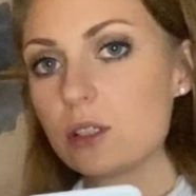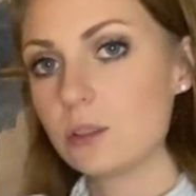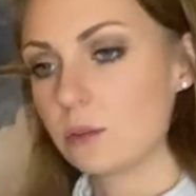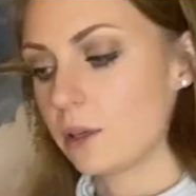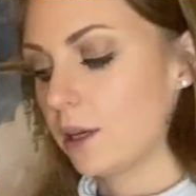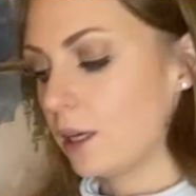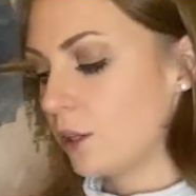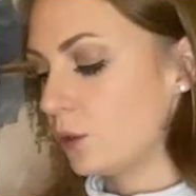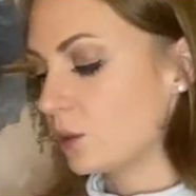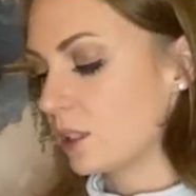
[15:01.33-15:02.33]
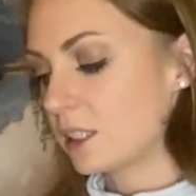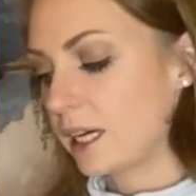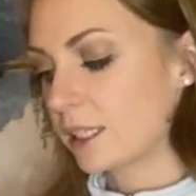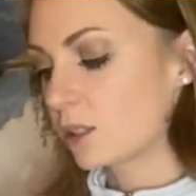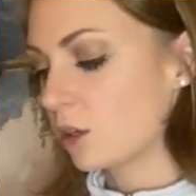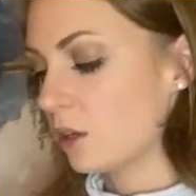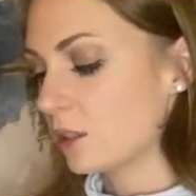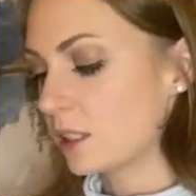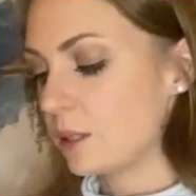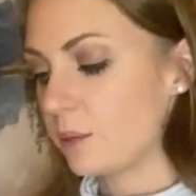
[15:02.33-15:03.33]
you using text,
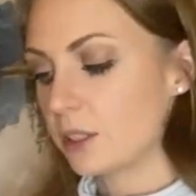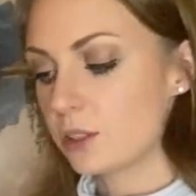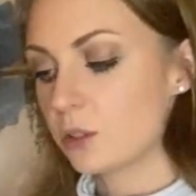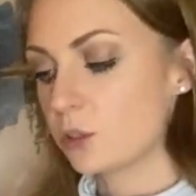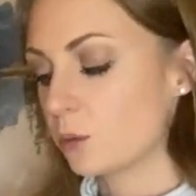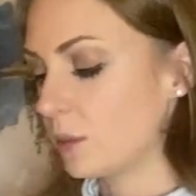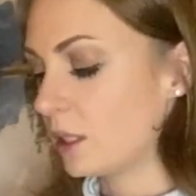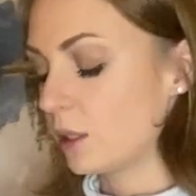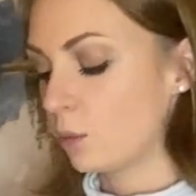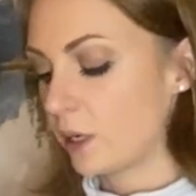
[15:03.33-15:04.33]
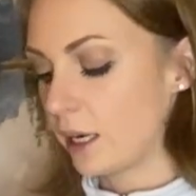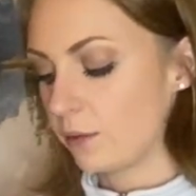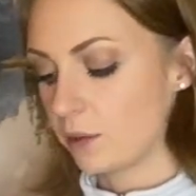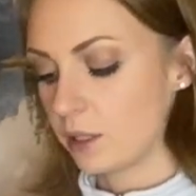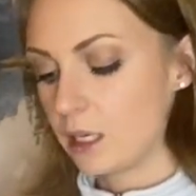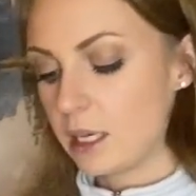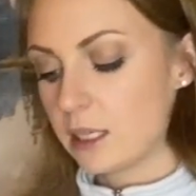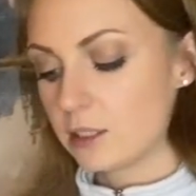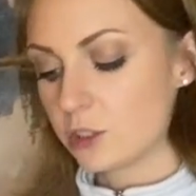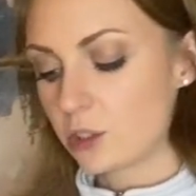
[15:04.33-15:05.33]
calls, emails, social media, whatever,
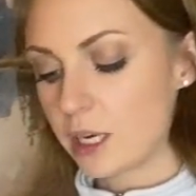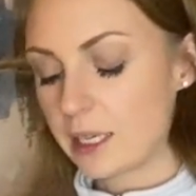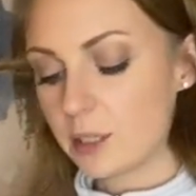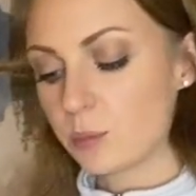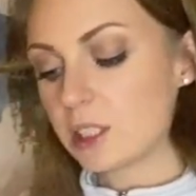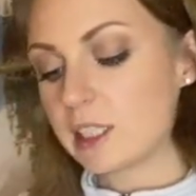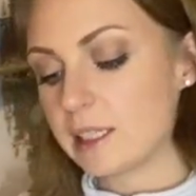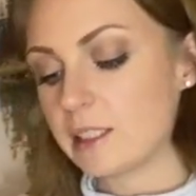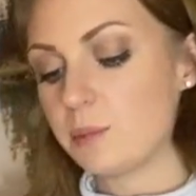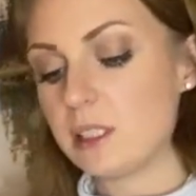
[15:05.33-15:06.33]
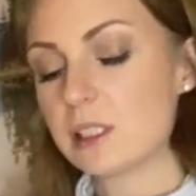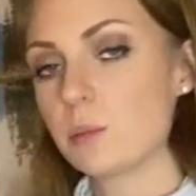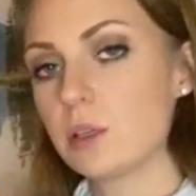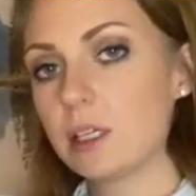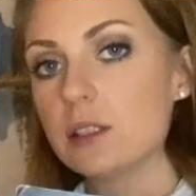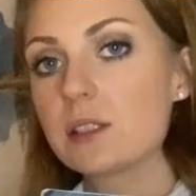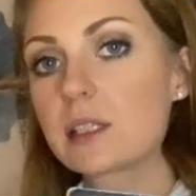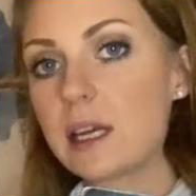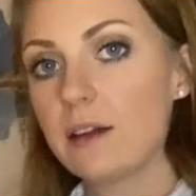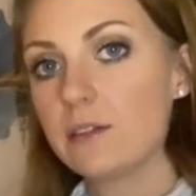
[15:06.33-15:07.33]
to try and pretend to be someone else,
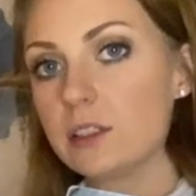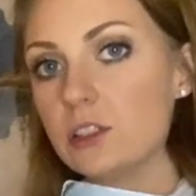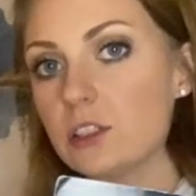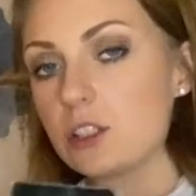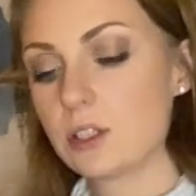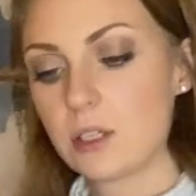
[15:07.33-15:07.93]
catfish,